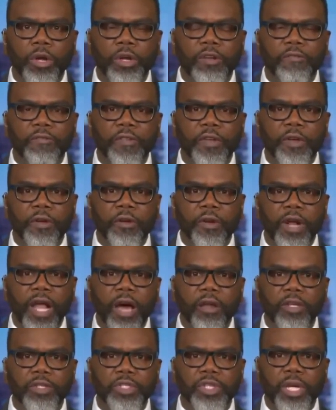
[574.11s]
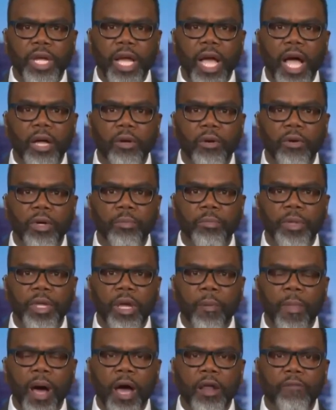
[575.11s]
to figure it out in Chicago and be a
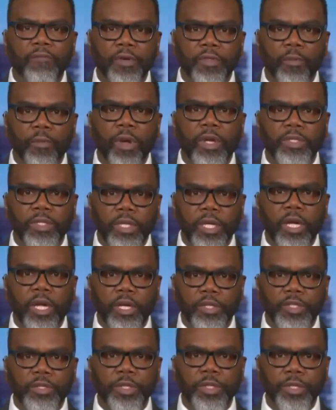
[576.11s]
model for the rest of the country.